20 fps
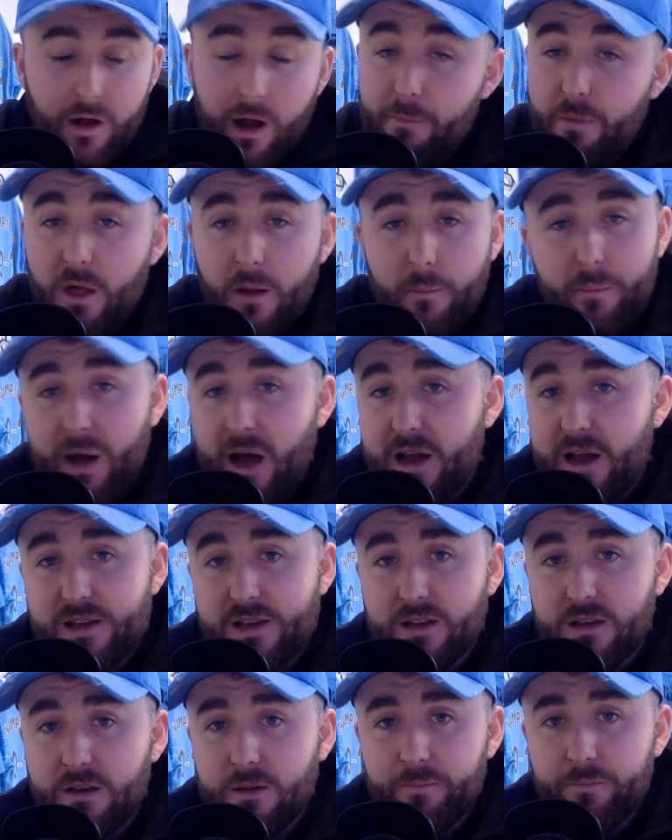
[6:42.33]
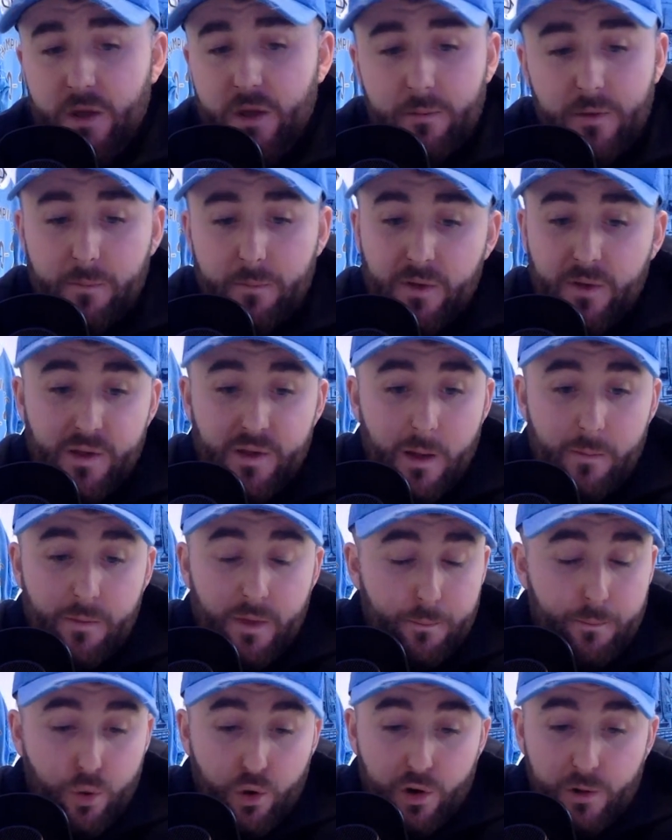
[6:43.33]
I'm not panicking. I'm
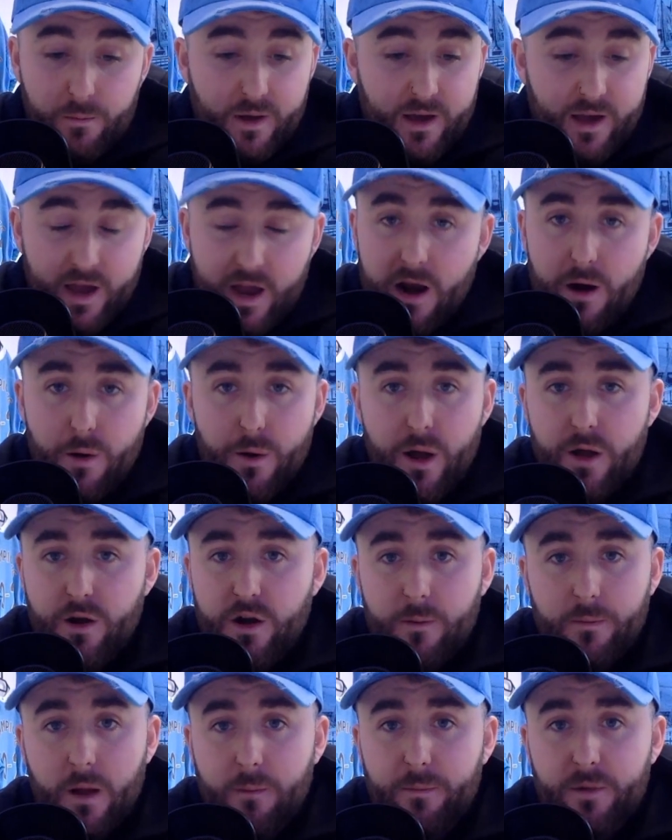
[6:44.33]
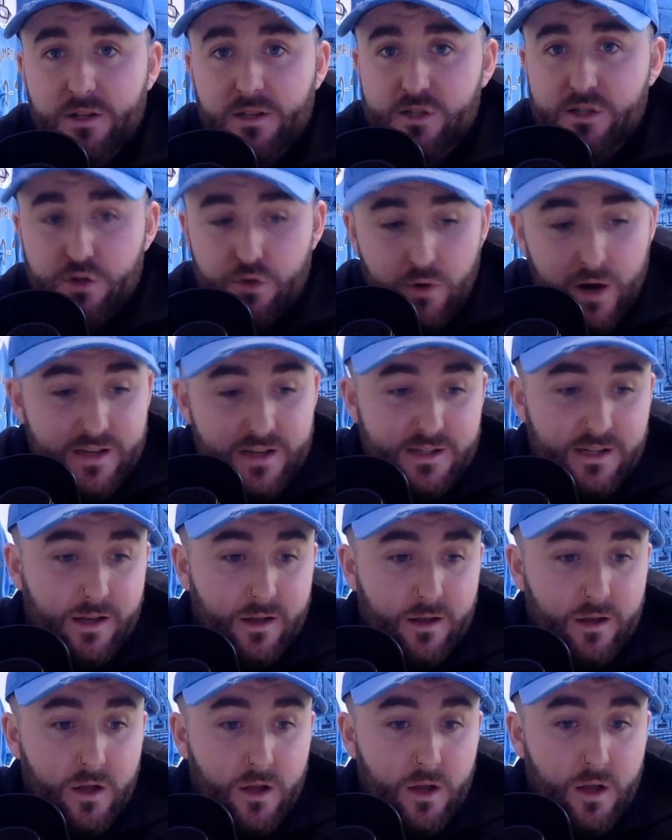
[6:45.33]
not pulling my hair out. I'm not
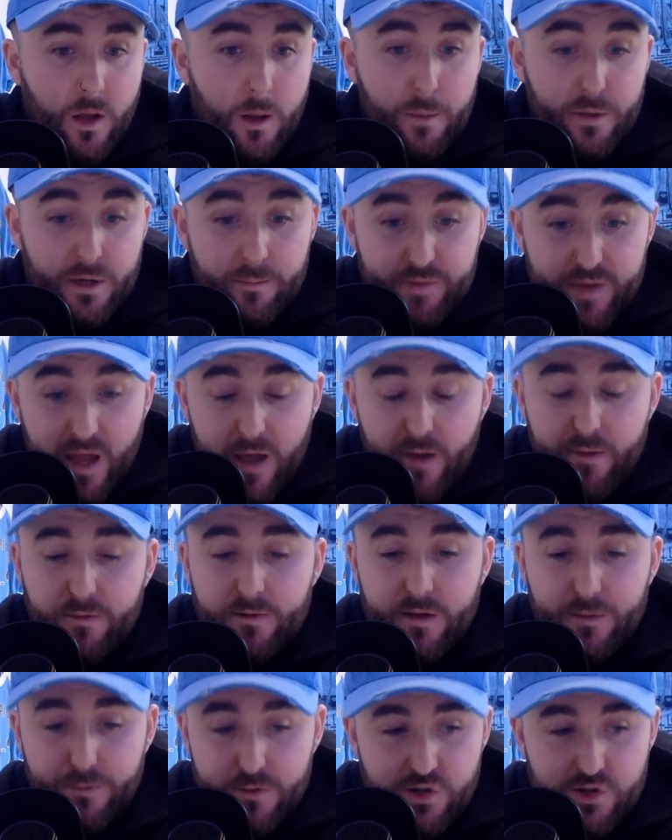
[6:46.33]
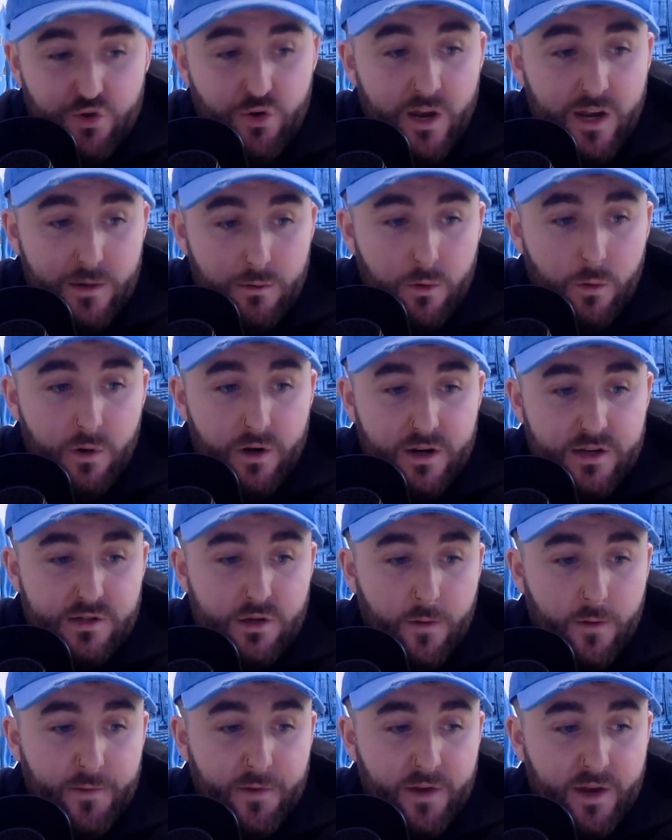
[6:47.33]
stressing, but I'm definitely frustrated with what I
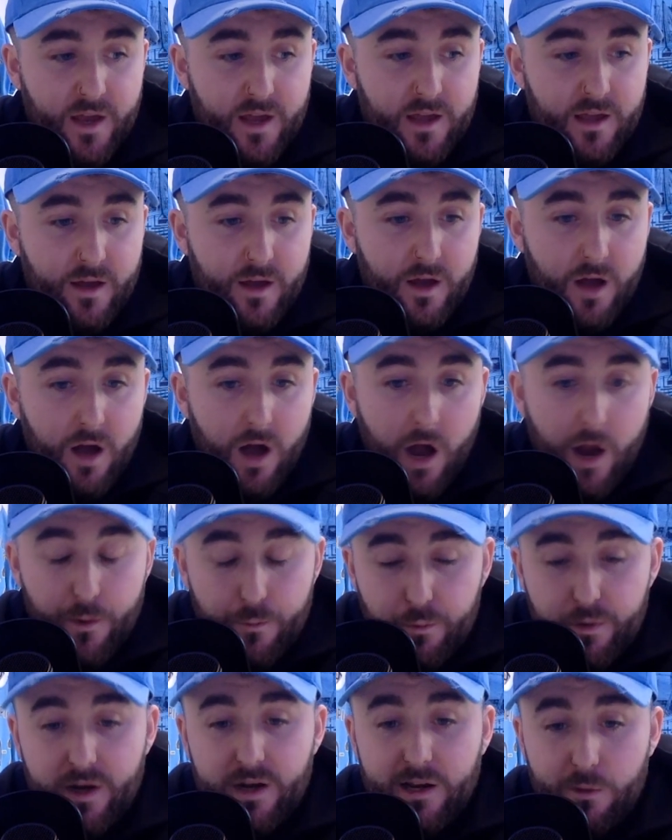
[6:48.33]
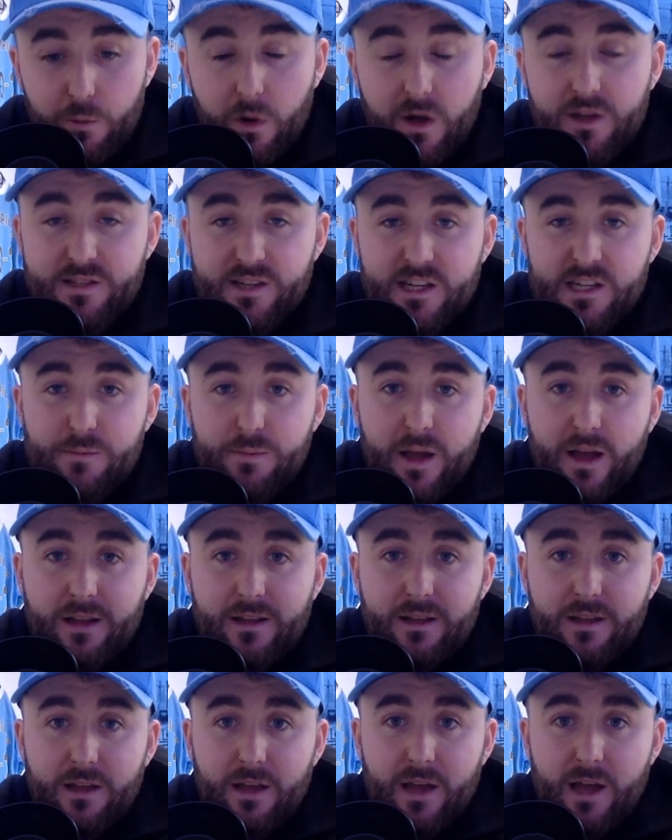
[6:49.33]
saw today. I really was
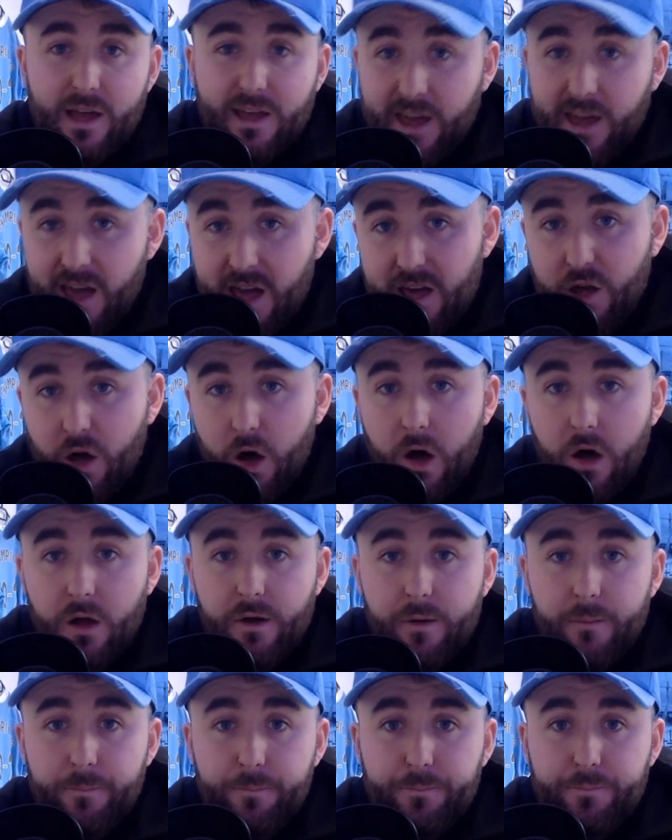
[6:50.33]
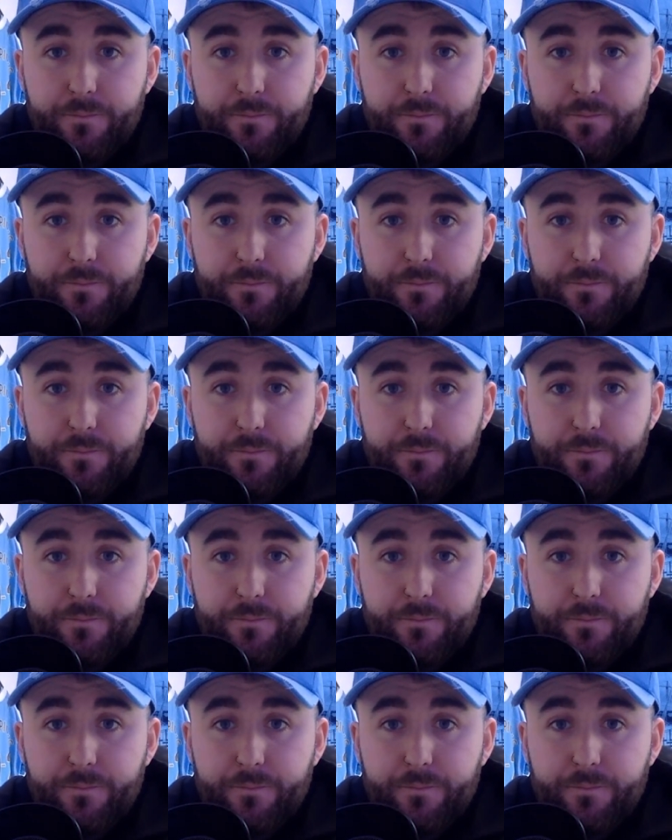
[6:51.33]
expecting a kick on